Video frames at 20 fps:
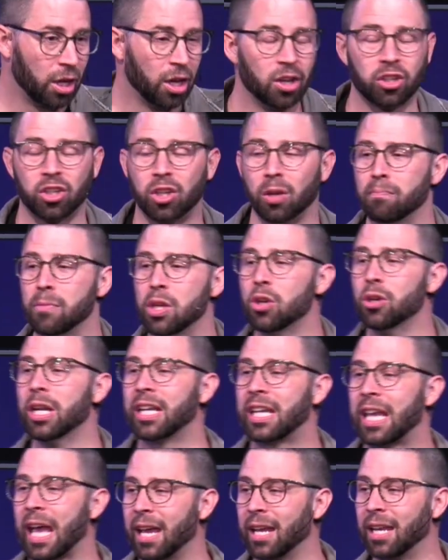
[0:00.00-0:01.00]

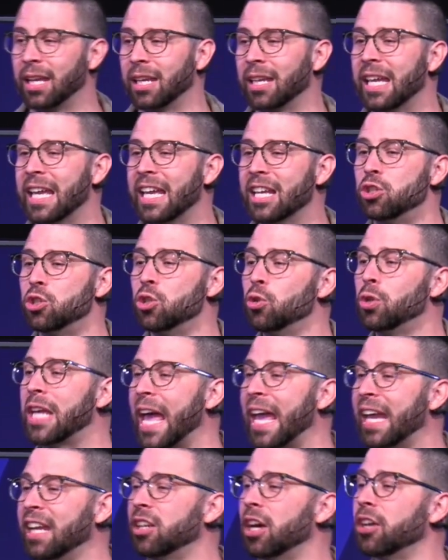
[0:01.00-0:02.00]
Communicating is you
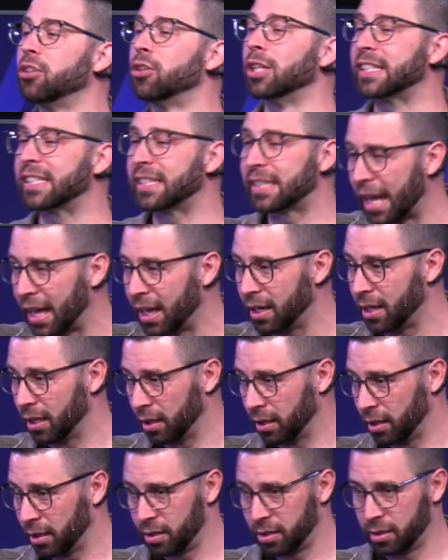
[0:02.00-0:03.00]
gained understanding.
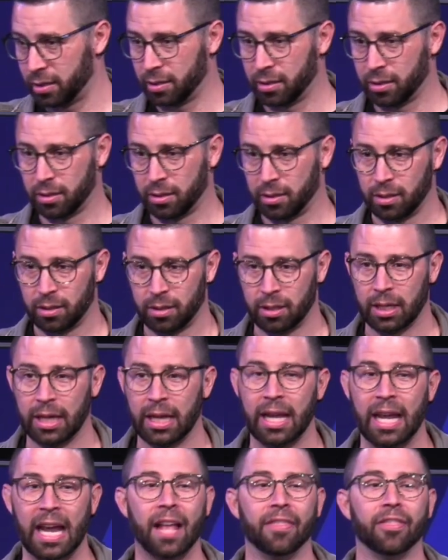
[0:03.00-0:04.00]

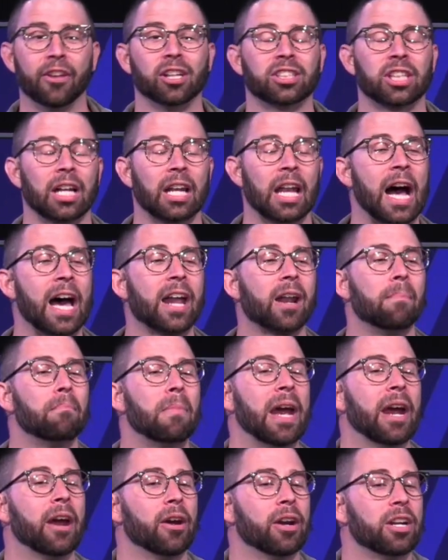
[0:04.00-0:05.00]
And there's a lot of
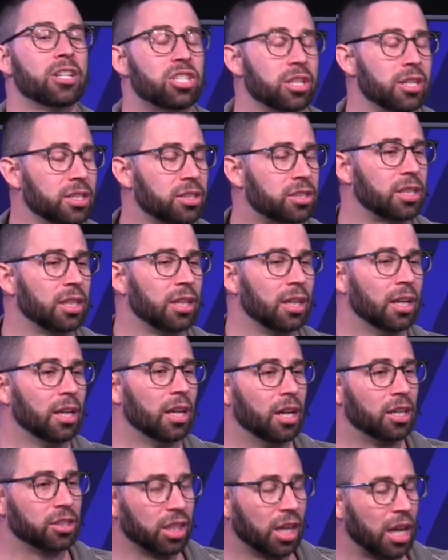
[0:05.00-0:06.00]
marriages,
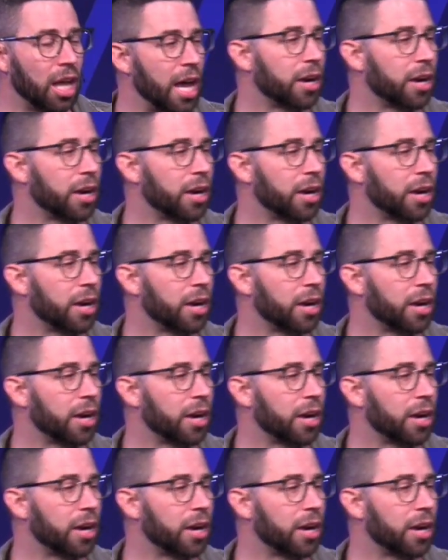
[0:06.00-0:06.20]
there's a lot